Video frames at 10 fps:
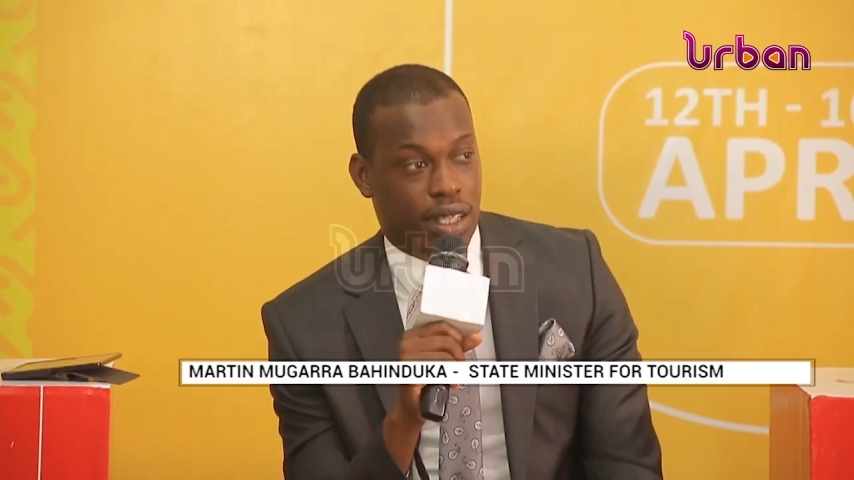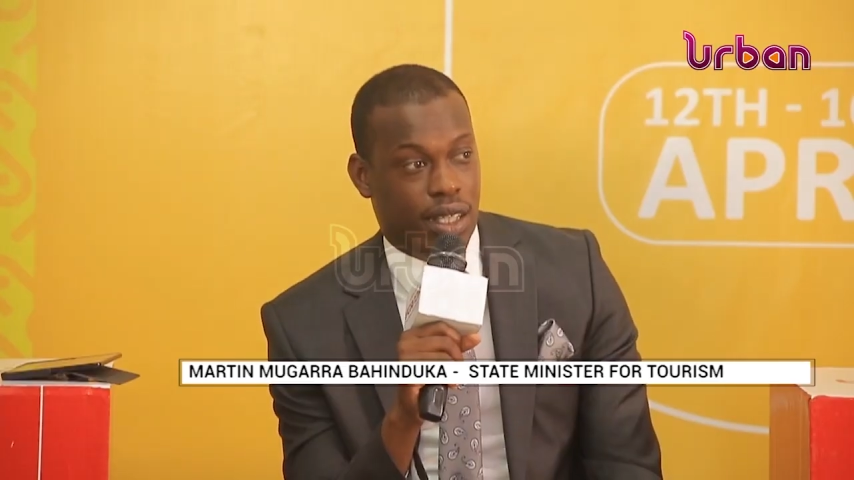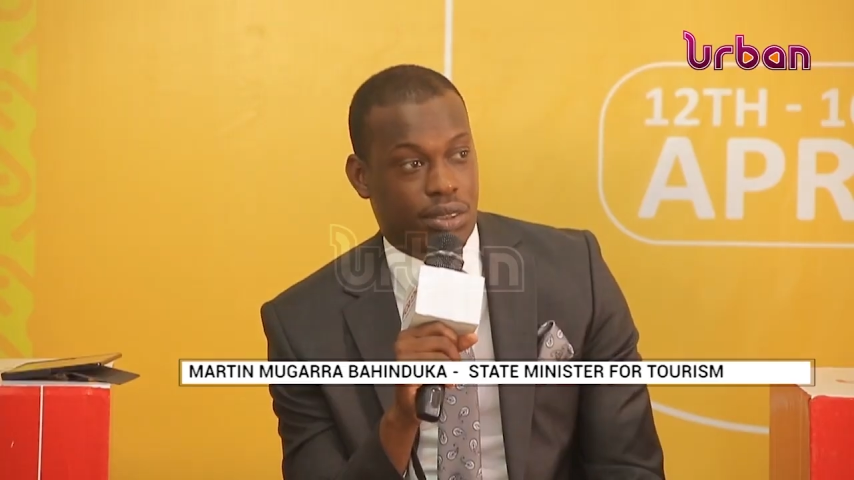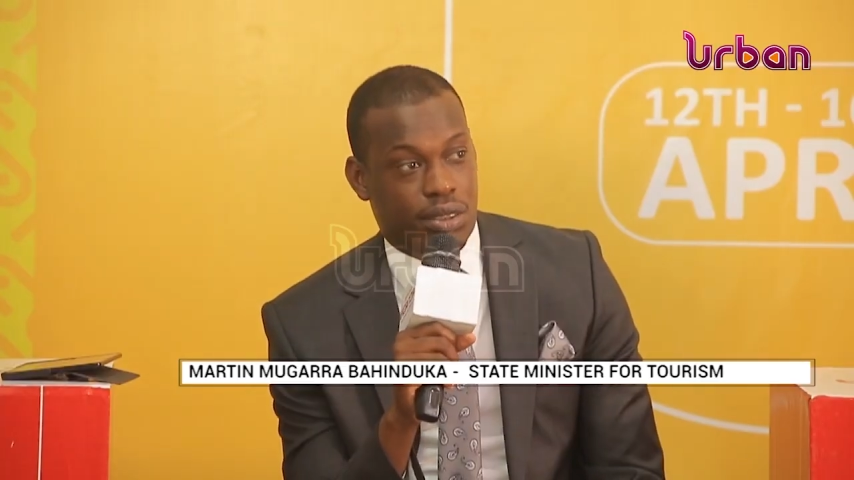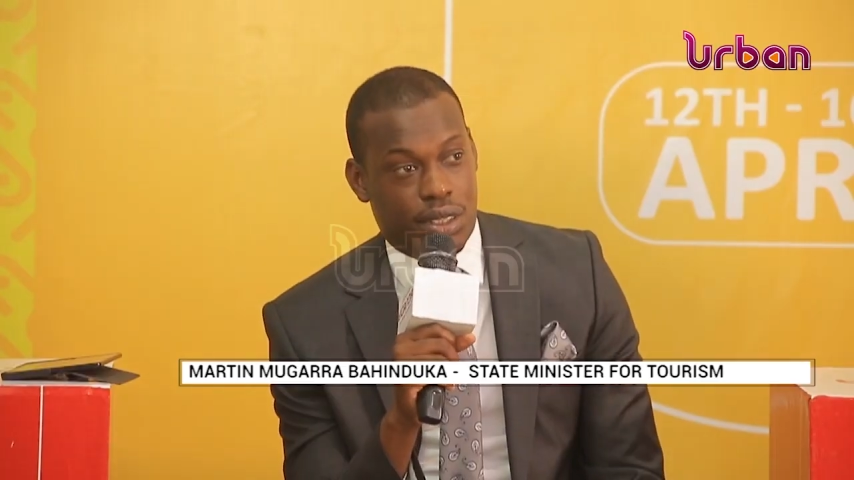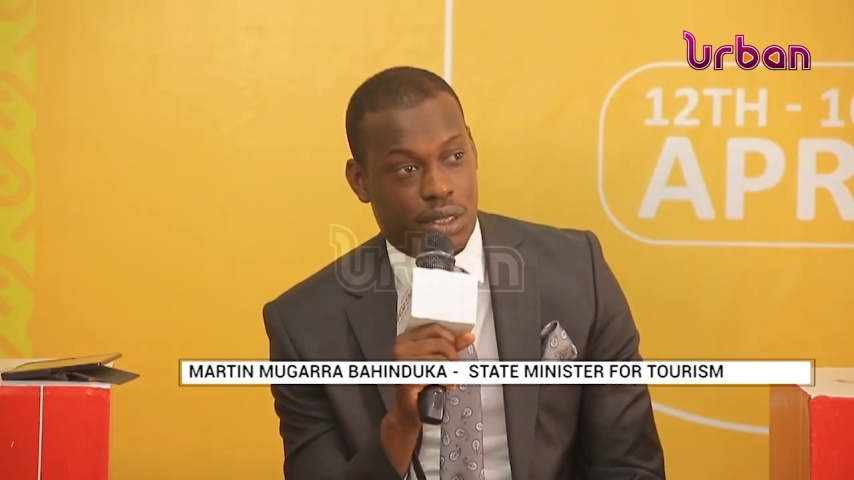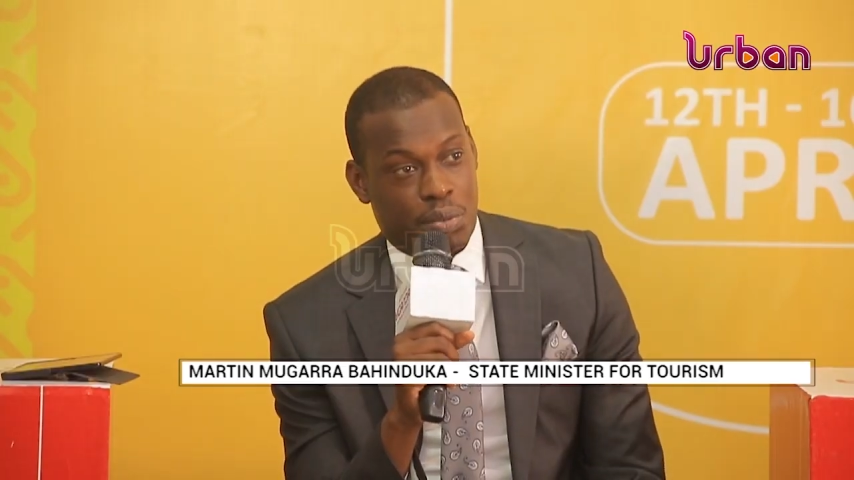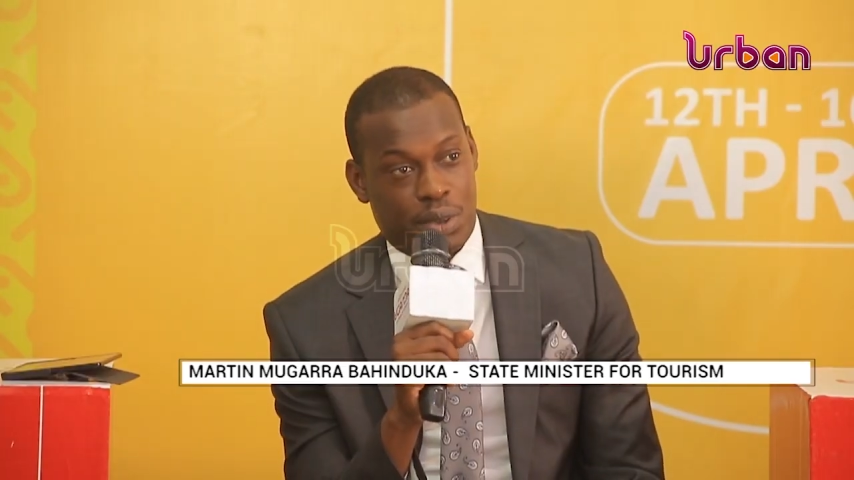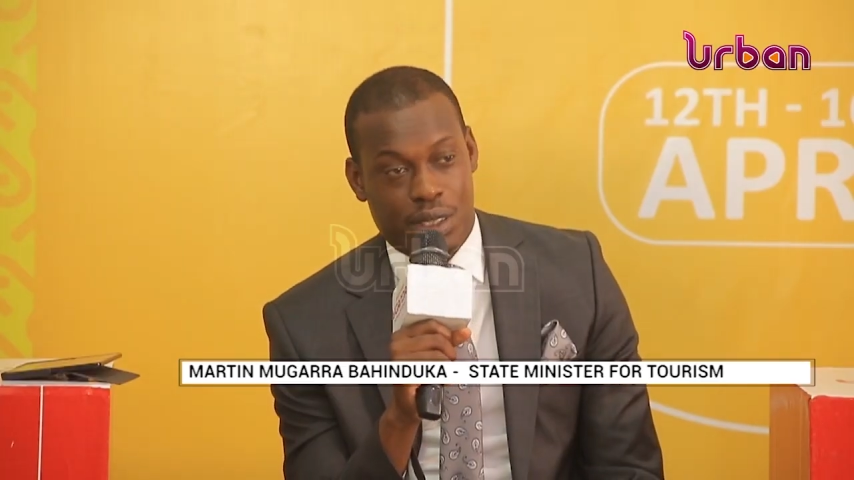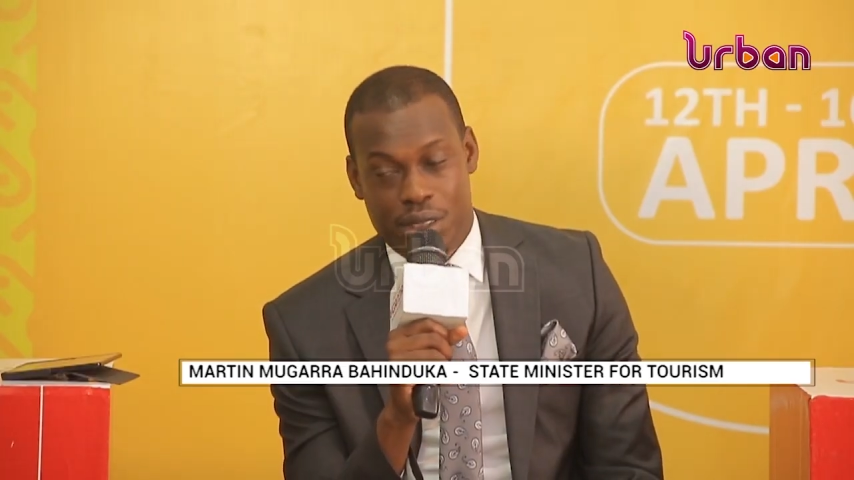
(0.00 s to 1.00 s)
That is this
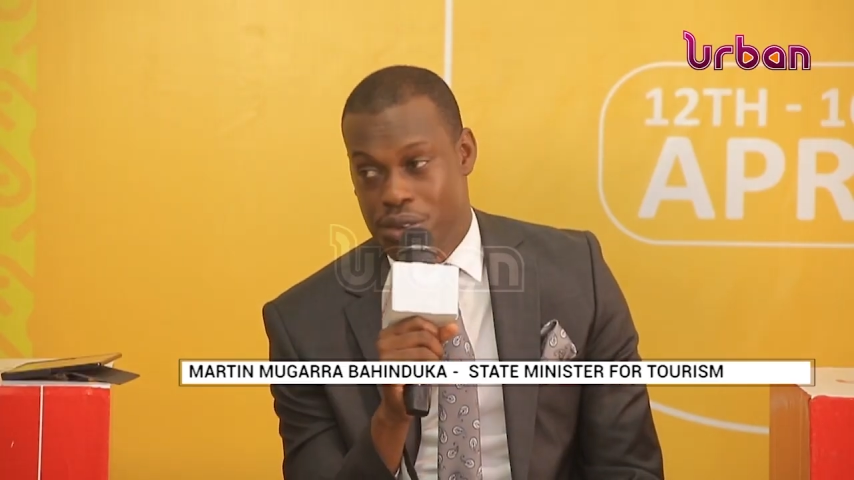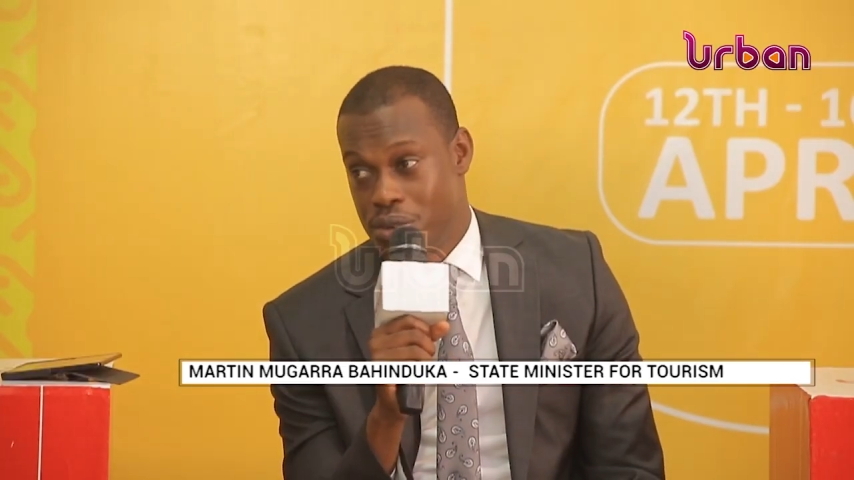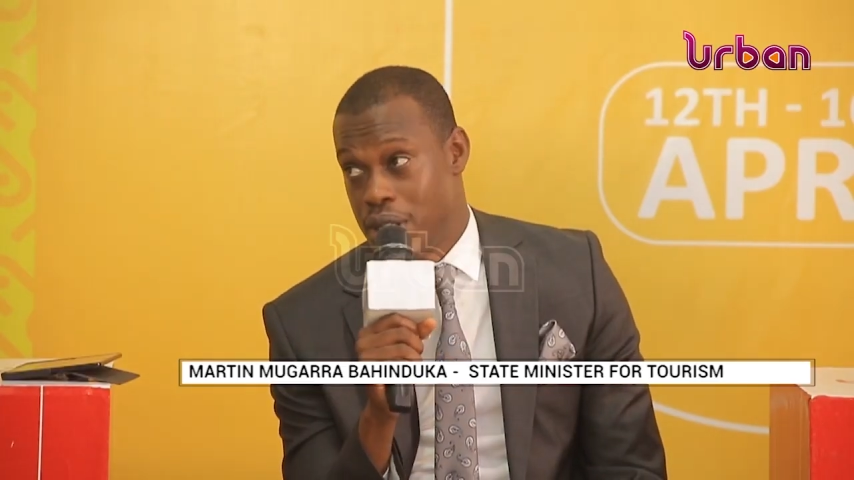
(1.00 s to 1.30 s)
opportunity to